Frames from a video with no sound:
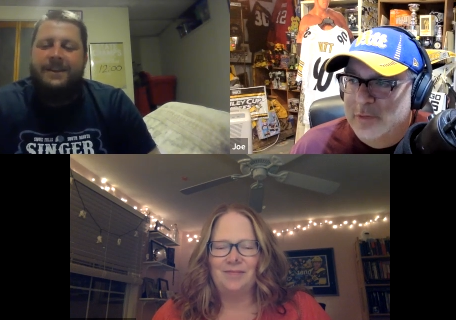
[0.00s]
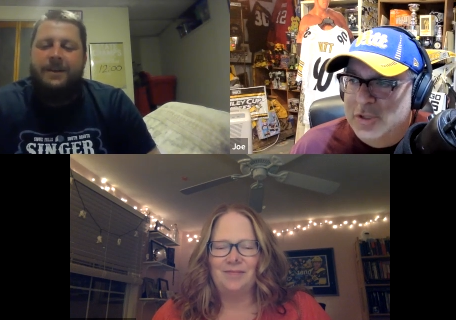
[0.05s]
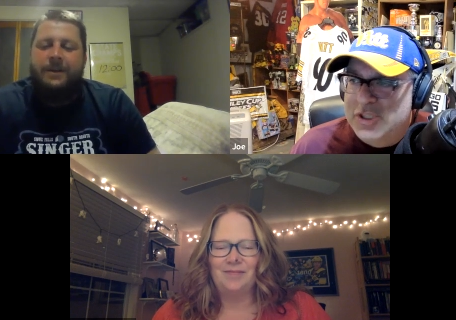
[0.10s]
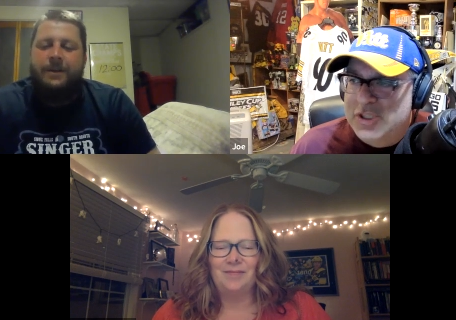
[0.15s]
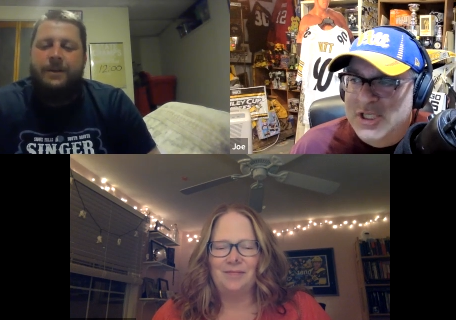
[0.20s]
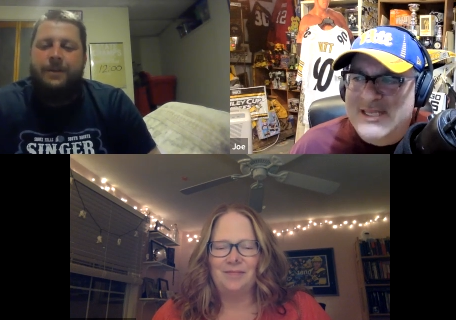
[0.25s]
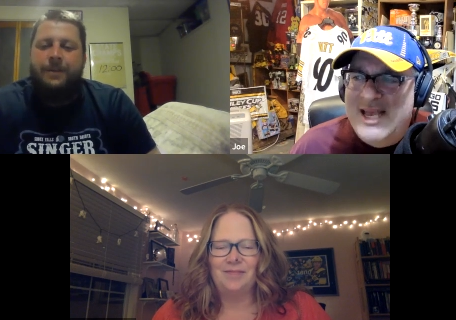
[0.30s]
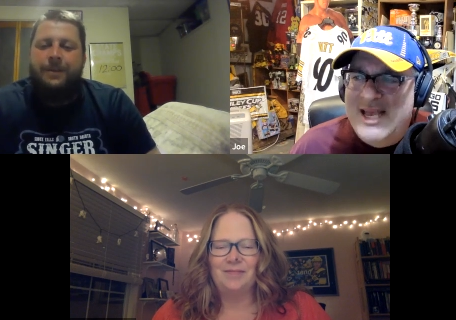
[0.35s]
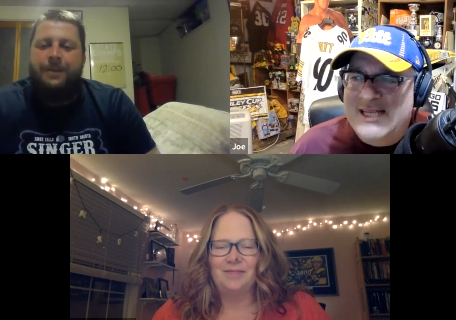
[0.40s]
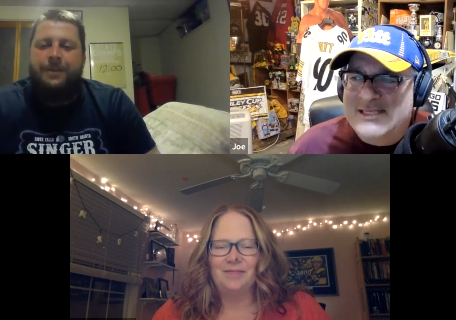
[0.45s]

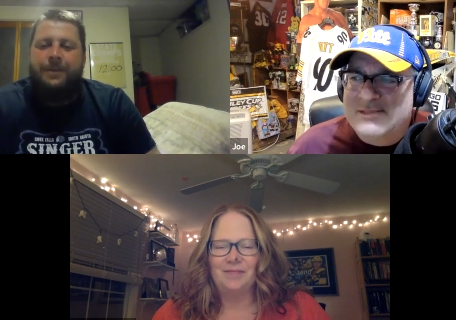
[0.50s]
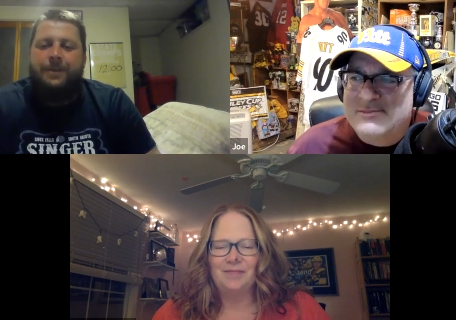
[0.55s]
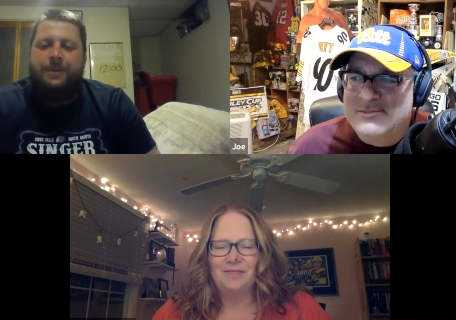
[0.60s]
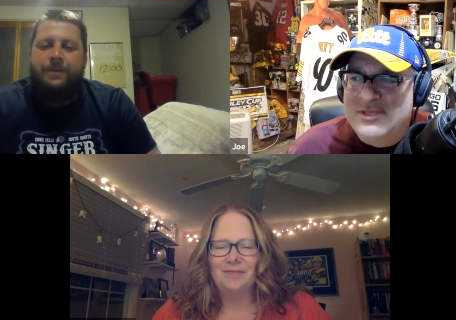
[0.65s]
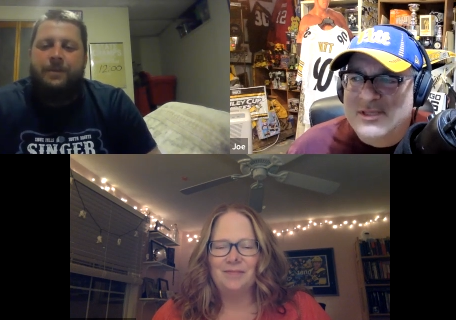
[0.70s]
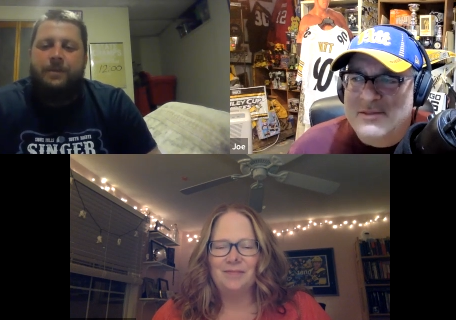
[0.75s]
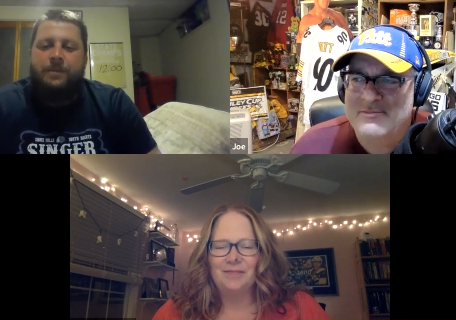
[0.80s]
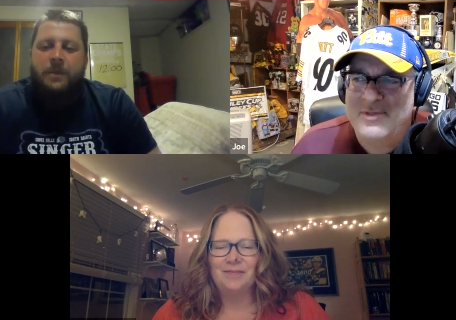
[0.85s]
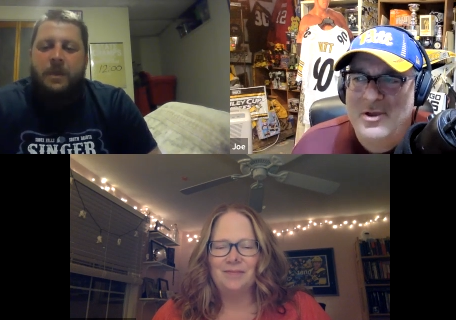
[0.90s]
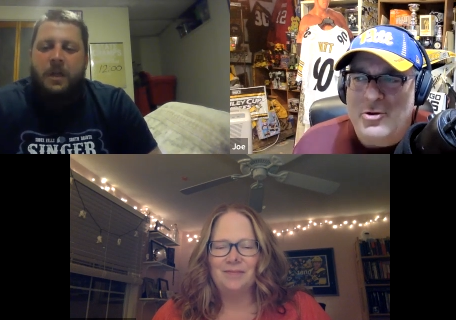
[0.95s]
Speaker 1: she takes him to
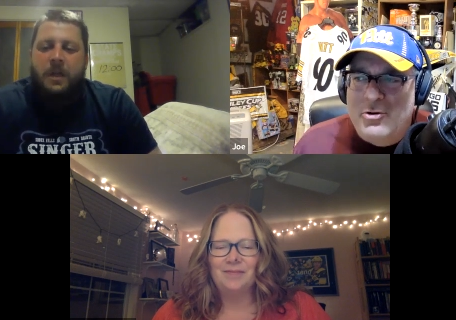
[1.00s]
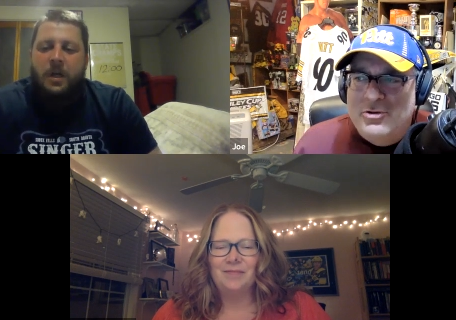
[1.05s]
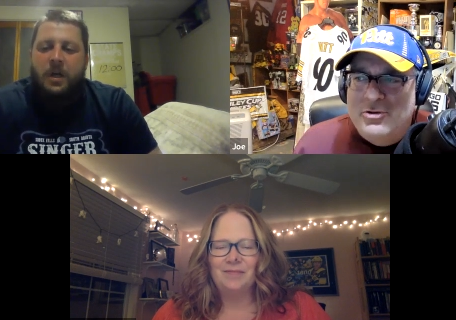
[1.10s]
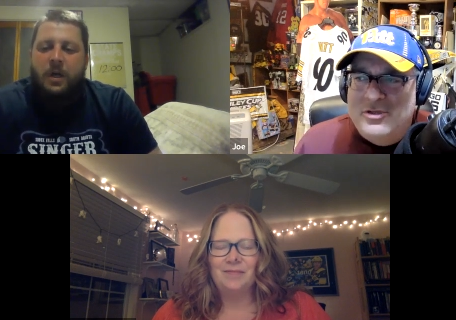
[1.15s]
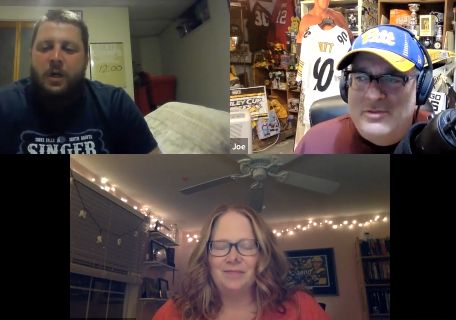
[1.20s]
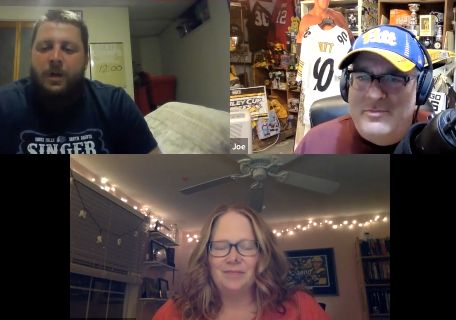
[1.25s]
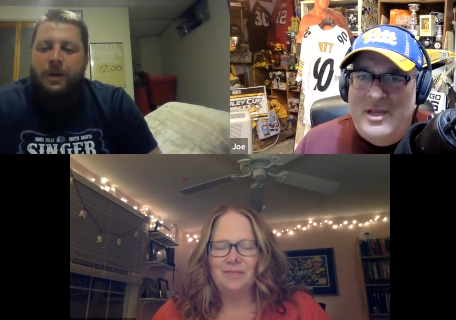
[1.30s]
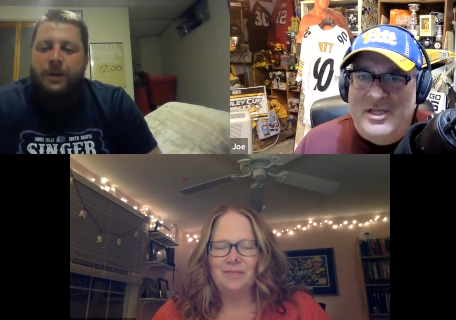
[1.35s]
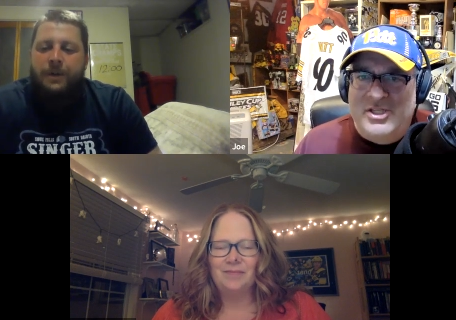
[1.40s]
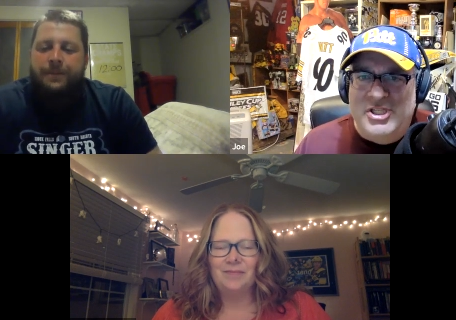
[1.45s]
the mirror
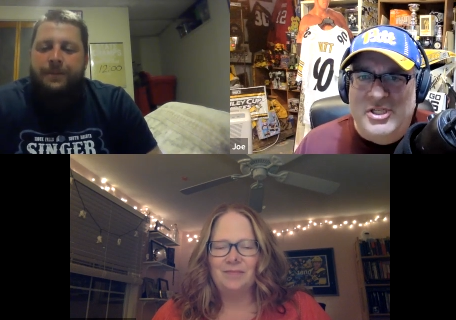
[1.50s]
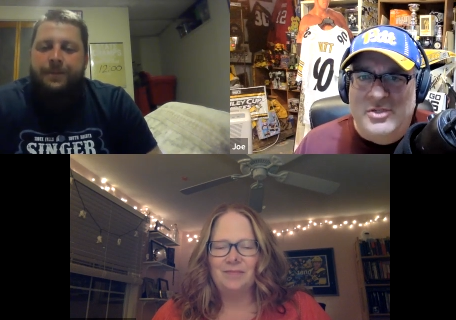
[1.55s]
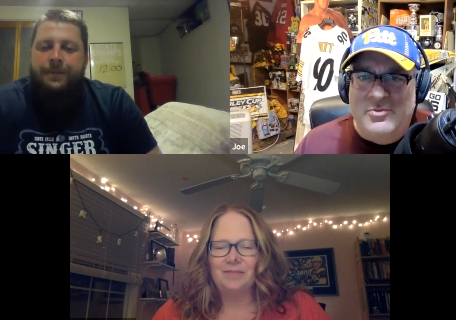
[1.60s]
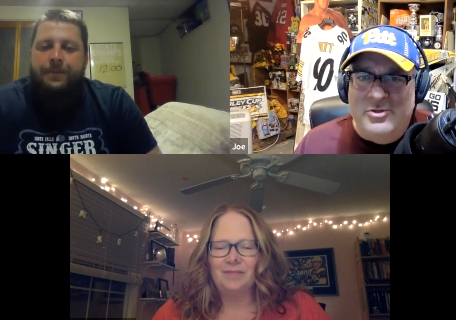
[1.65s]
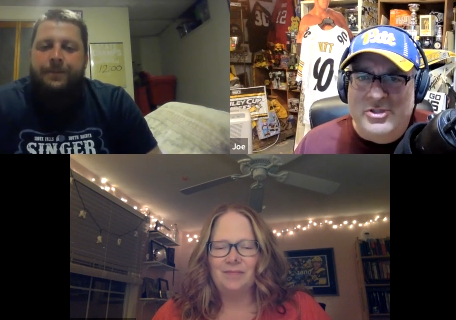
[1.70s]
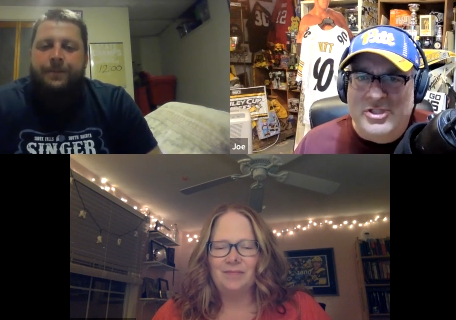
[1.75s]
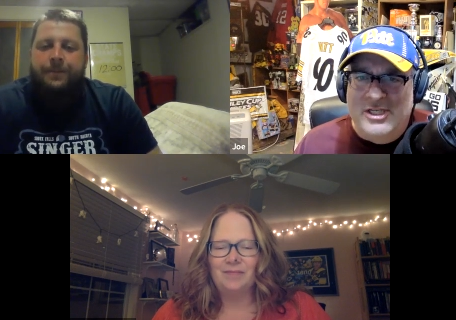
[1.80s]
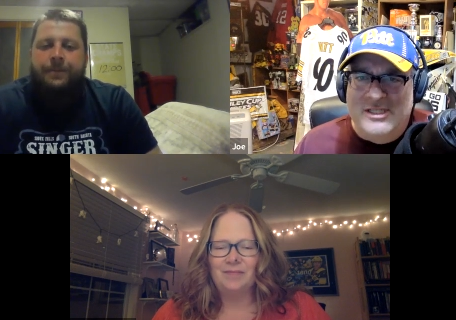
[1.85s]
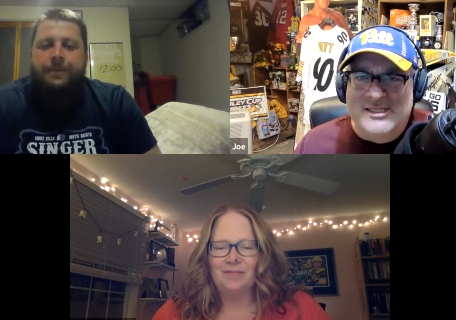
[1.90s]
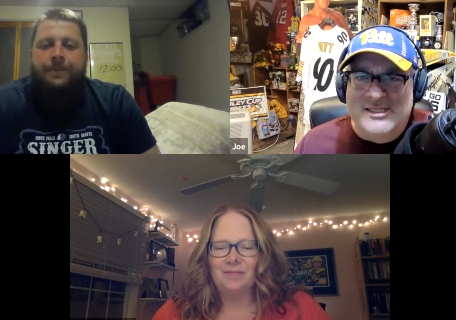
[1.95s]
dimension,
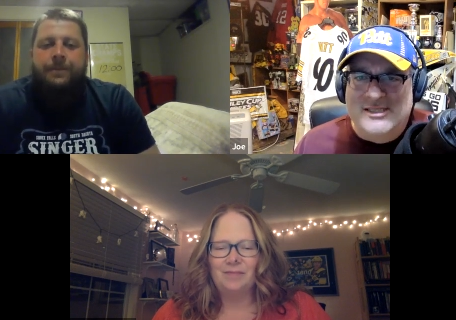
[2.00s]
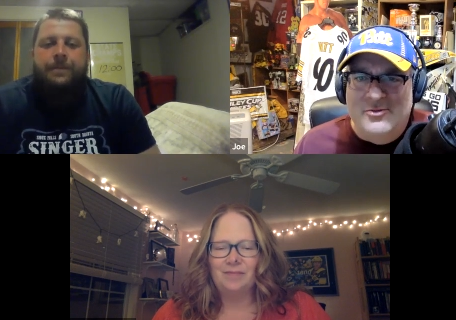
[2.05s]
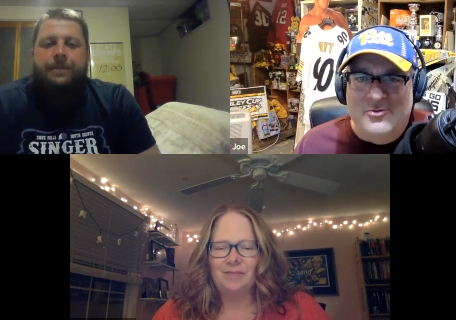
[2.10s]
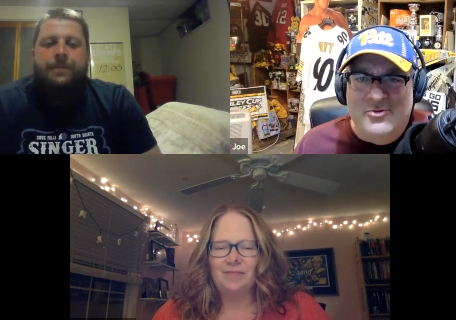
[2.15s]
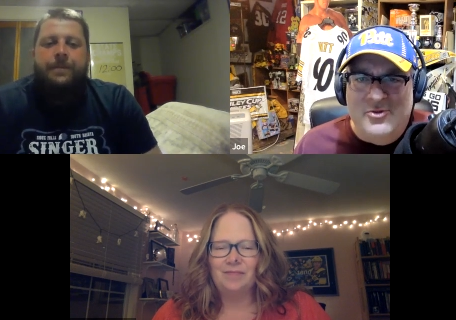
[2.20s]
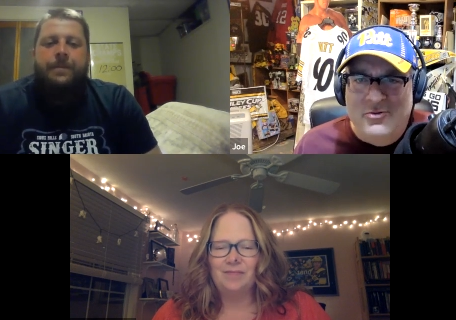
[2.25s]
which I still